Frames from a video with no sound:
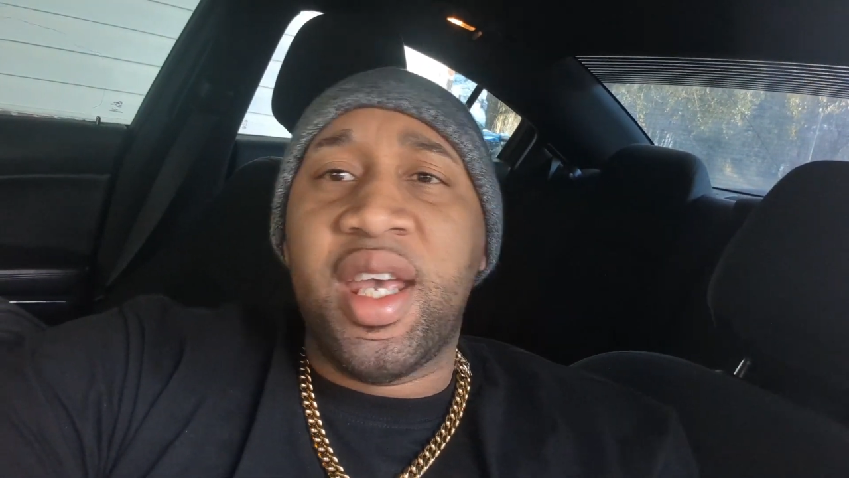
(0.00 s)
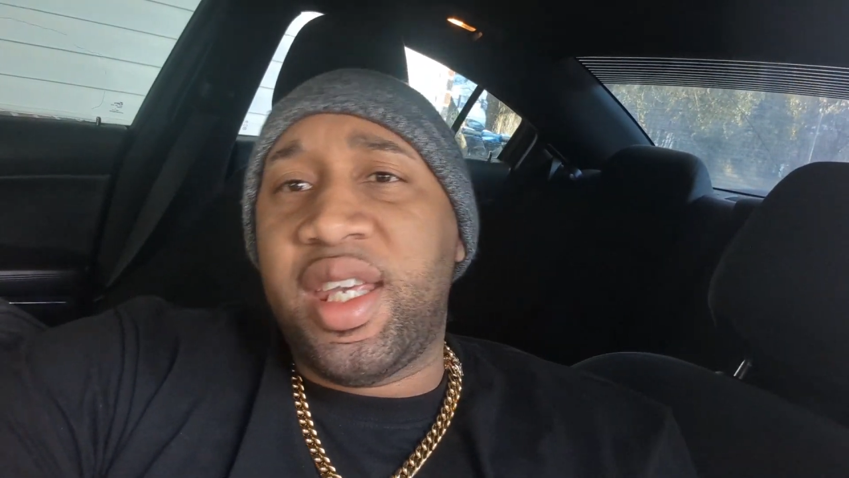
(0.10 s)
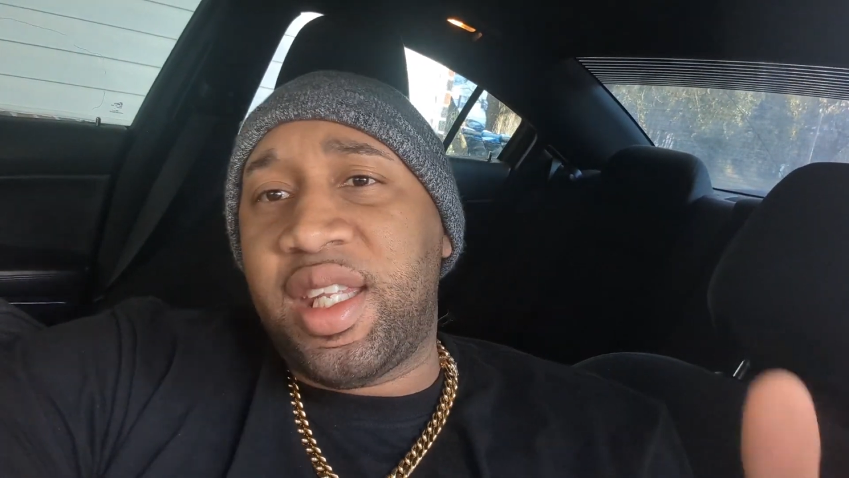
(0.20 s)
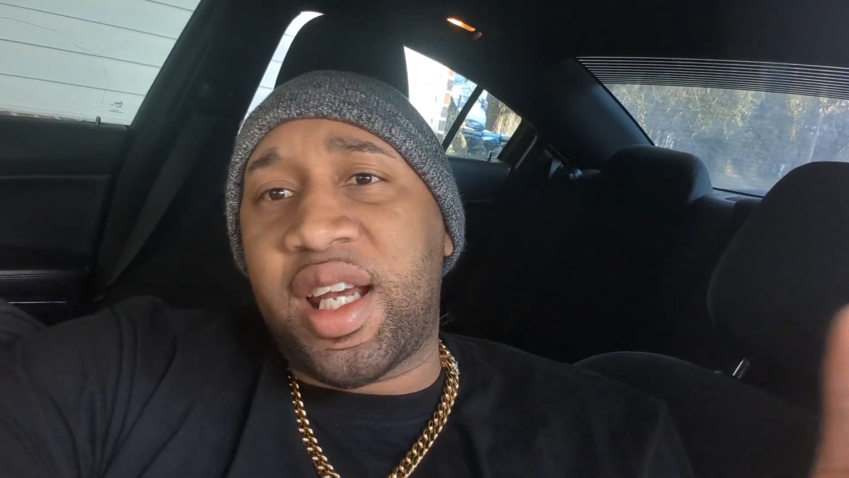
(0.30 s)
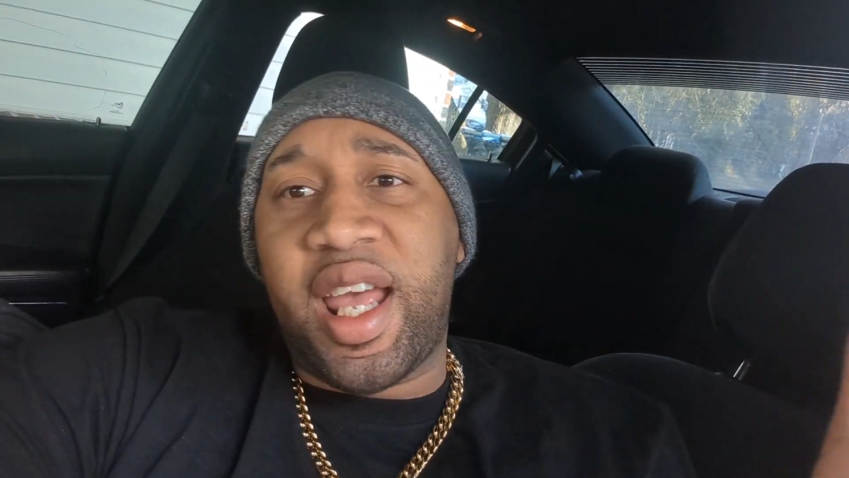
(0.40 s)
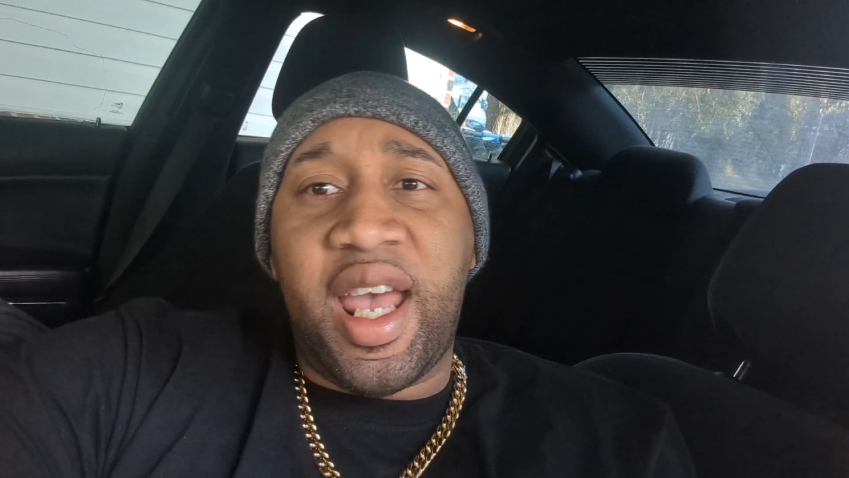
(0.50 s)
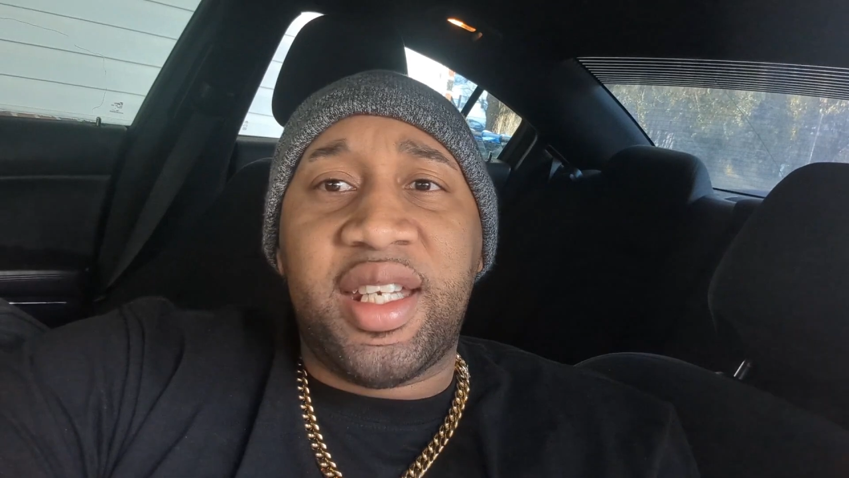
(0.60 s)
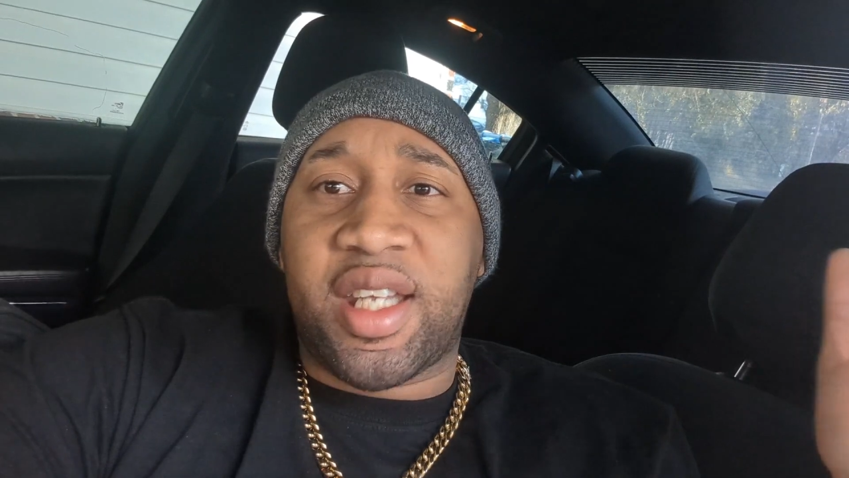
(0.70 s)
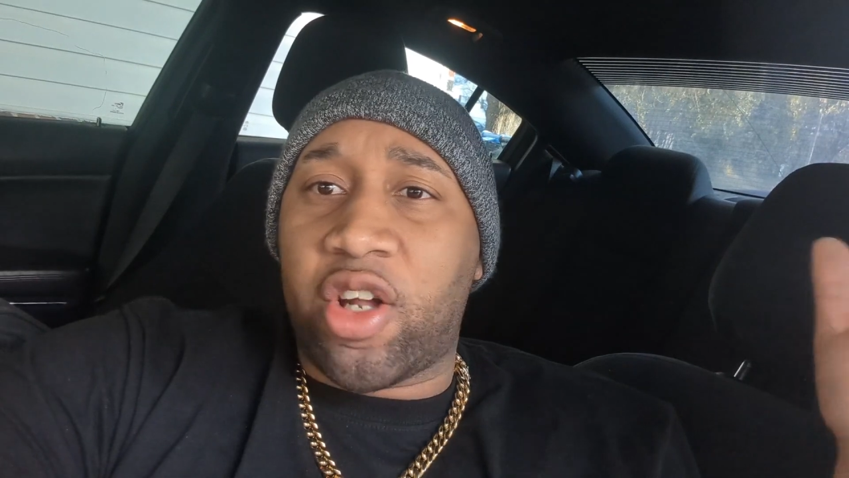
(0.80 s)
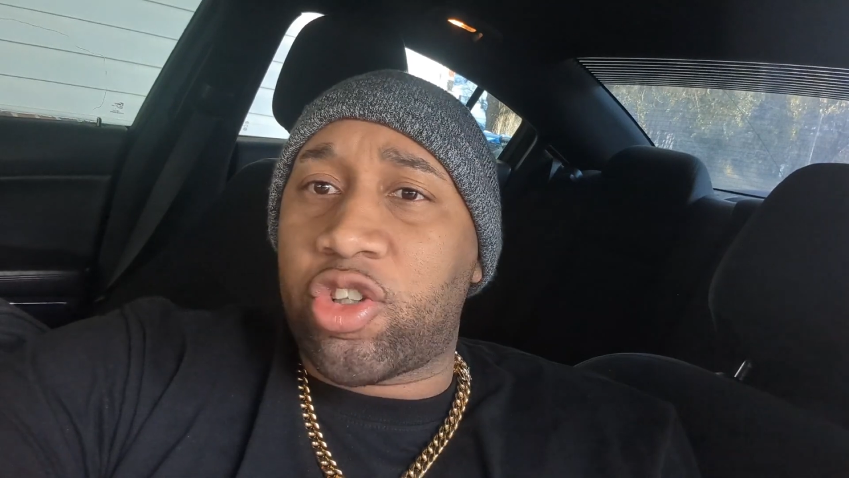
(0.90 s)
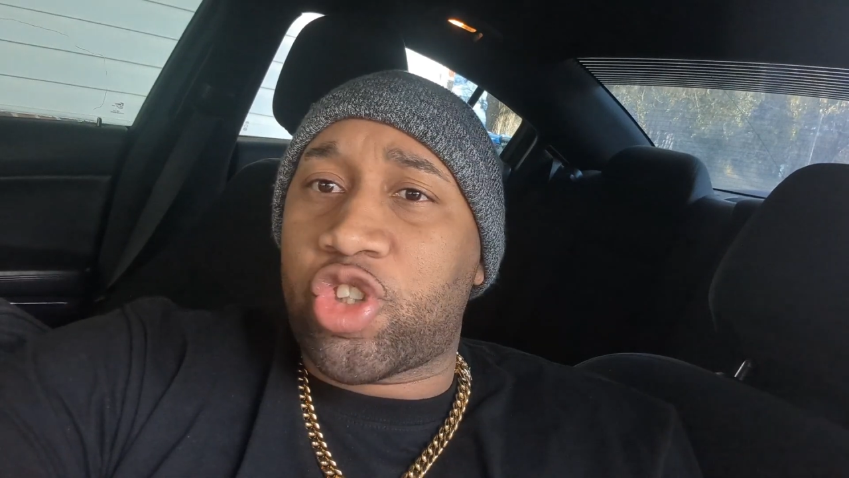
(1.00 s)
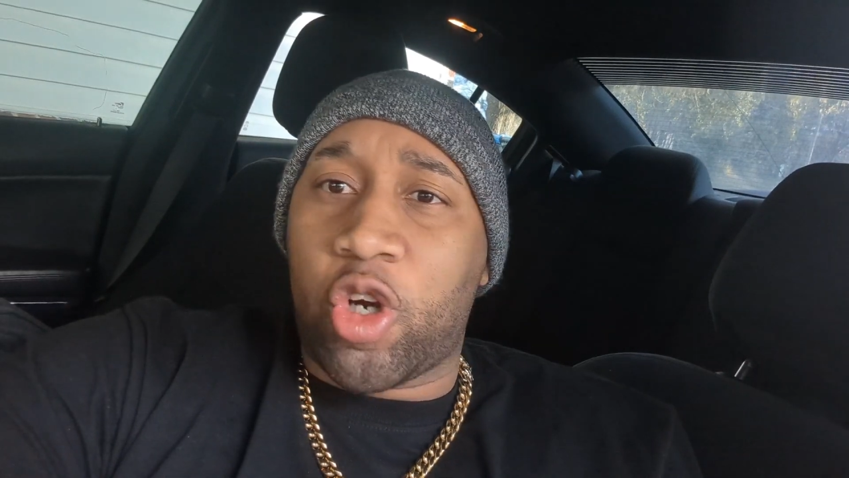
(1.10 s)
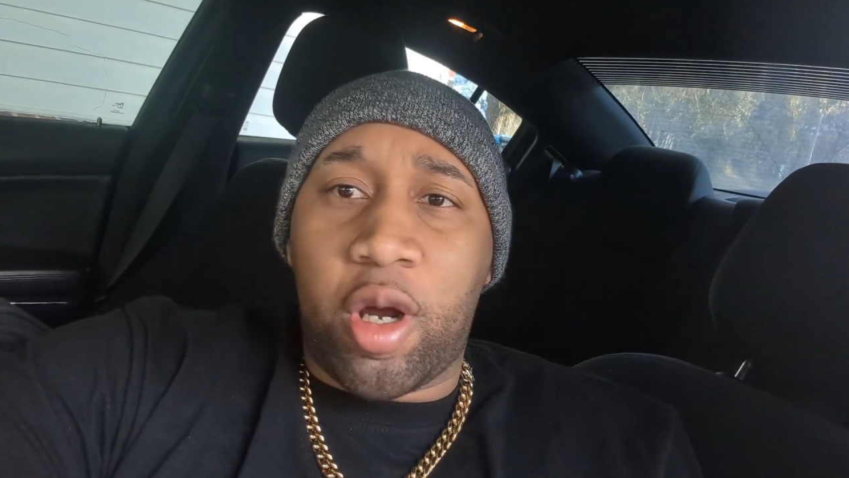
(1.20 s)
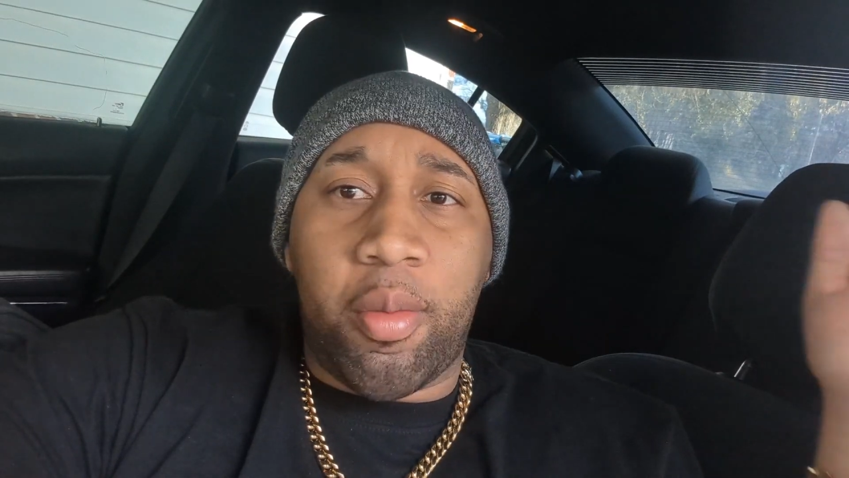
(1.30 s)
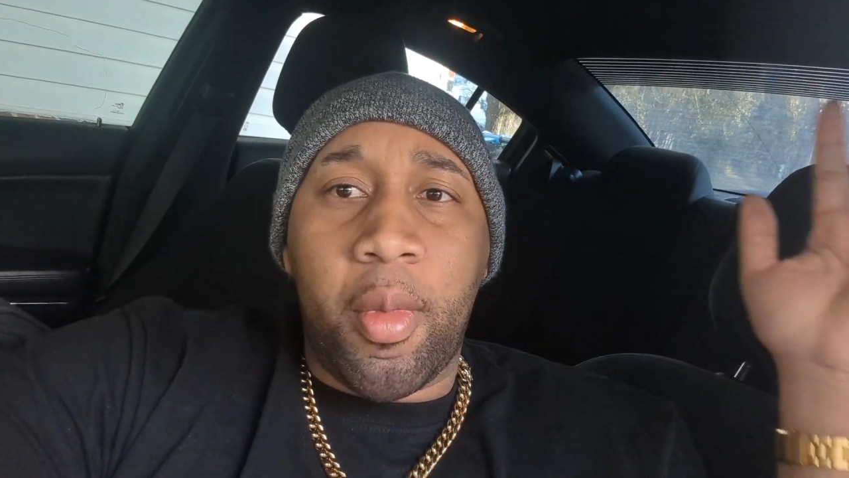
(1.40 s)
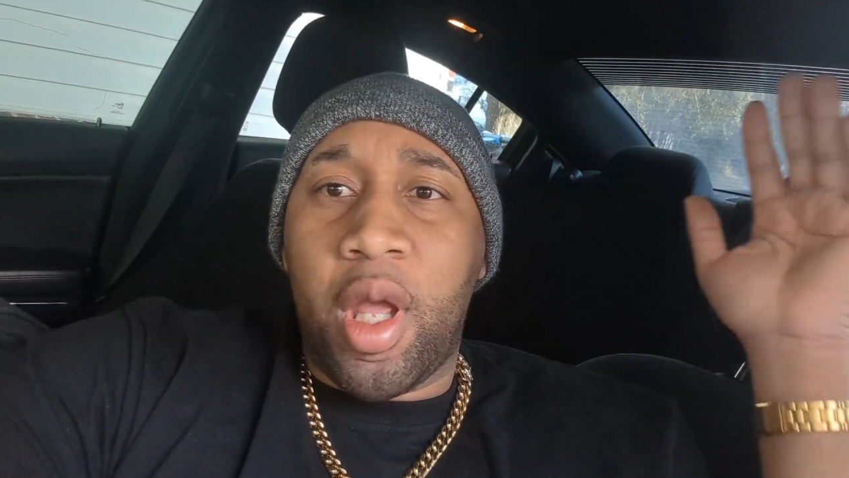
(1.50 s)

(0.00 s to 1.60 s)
He done had Donald Trump